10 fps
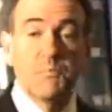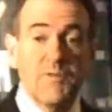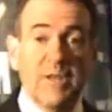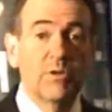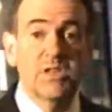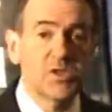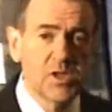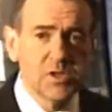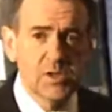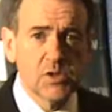some federal
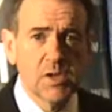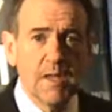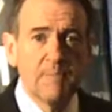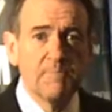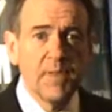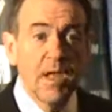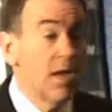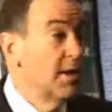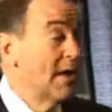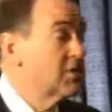assistance.
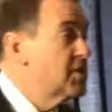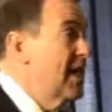Now,